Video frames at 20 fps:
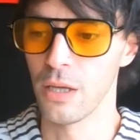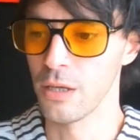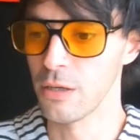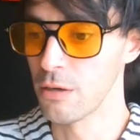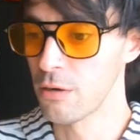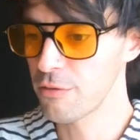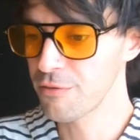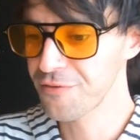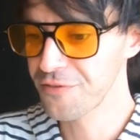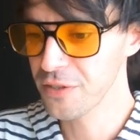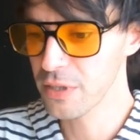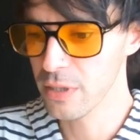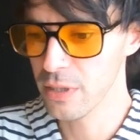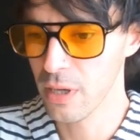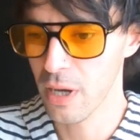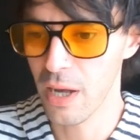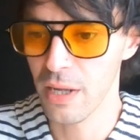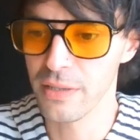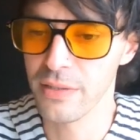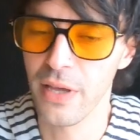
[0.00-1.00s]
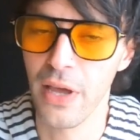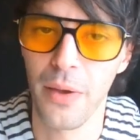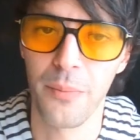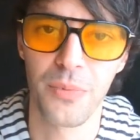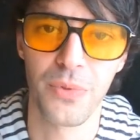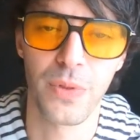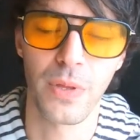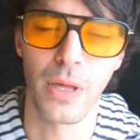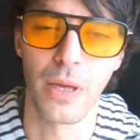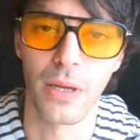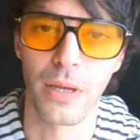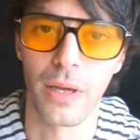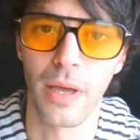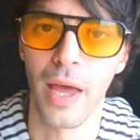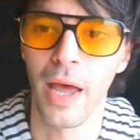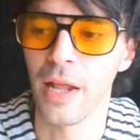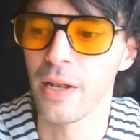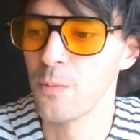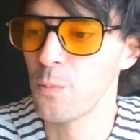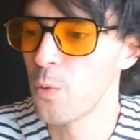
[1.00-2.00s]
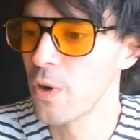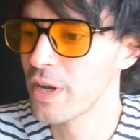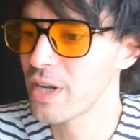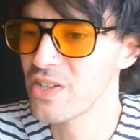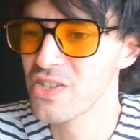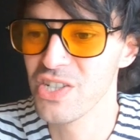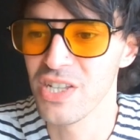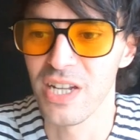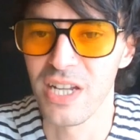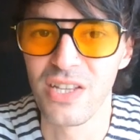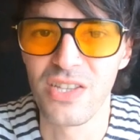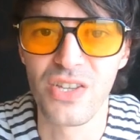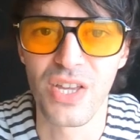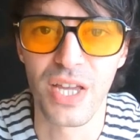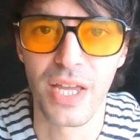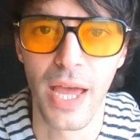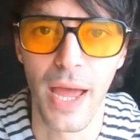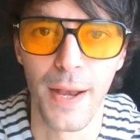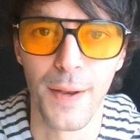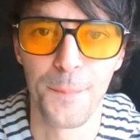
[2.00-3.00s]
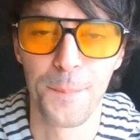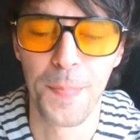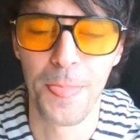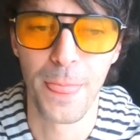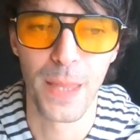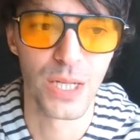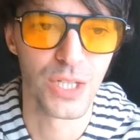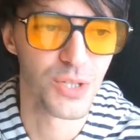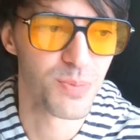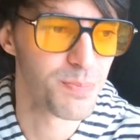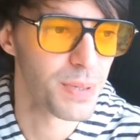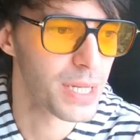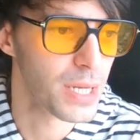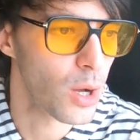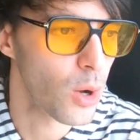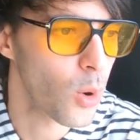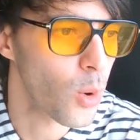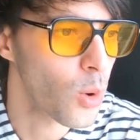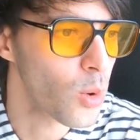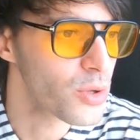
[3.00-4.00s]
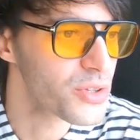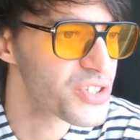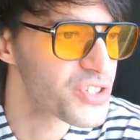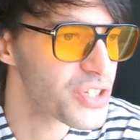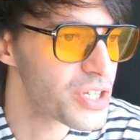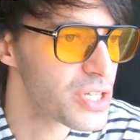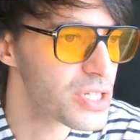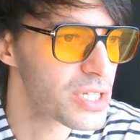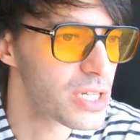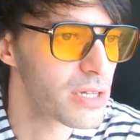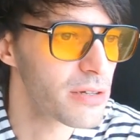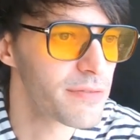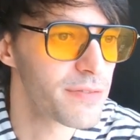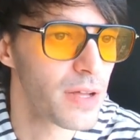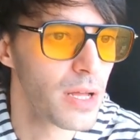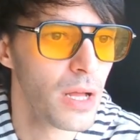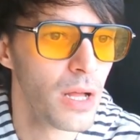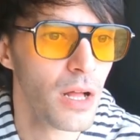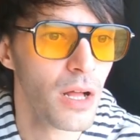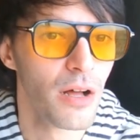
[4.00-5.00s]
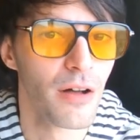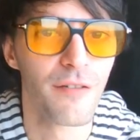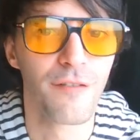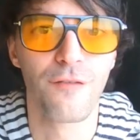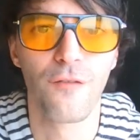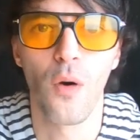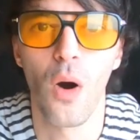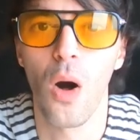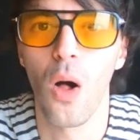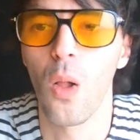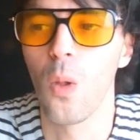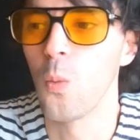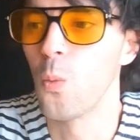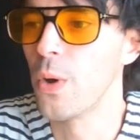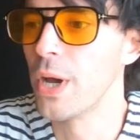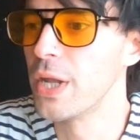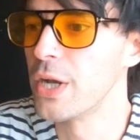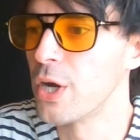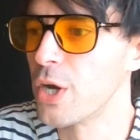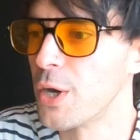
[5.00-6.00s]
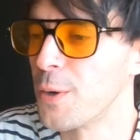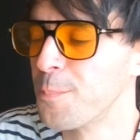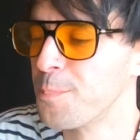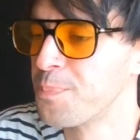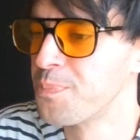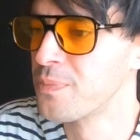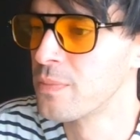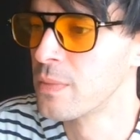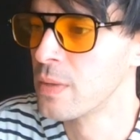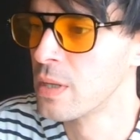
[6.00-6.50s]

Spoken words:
you don't feel a goddamn thing. And what is it? It's, again, it's been a whole season of fall, winter,